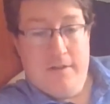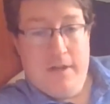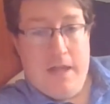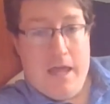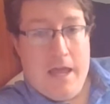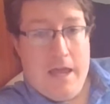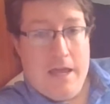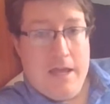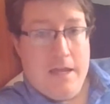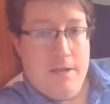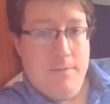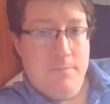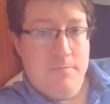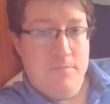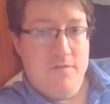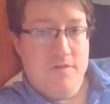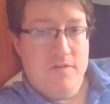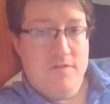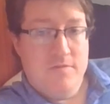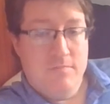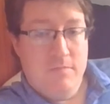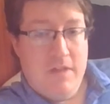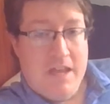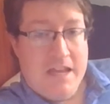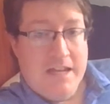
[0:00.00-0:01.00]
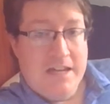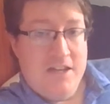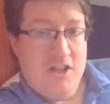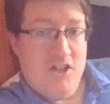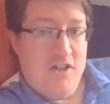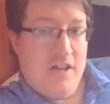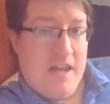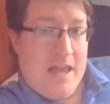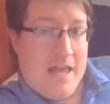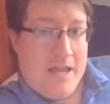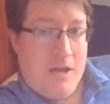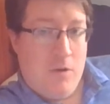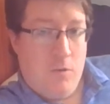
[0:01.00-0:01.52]
a
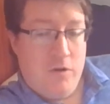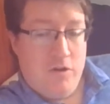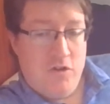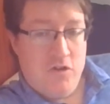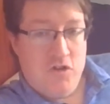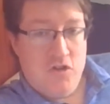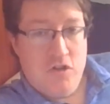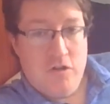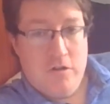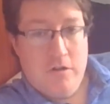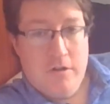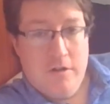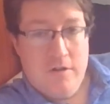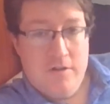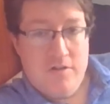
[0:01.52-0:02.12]
English language